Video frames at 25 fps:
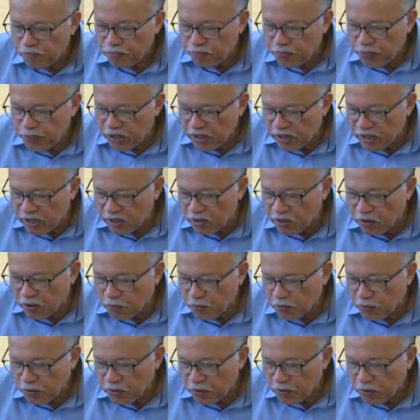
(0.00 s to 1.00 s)
period
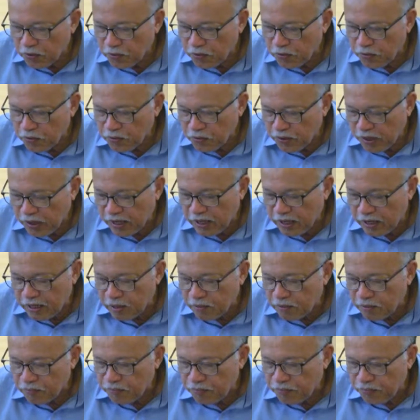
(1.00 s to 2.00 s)
when
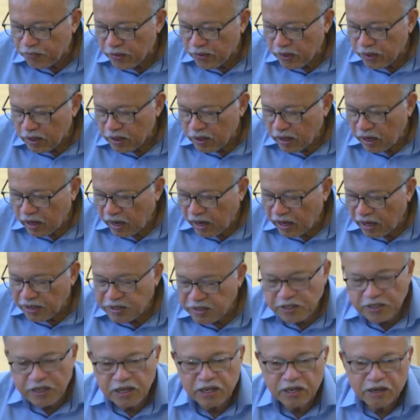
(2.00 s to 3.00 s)

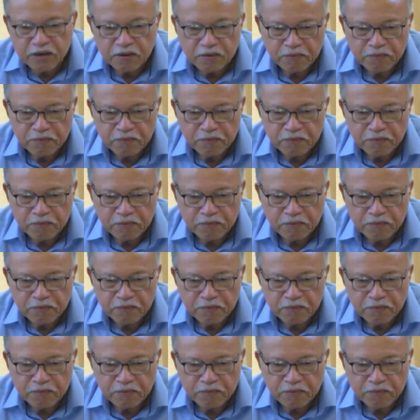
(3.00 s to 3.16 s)
Aceh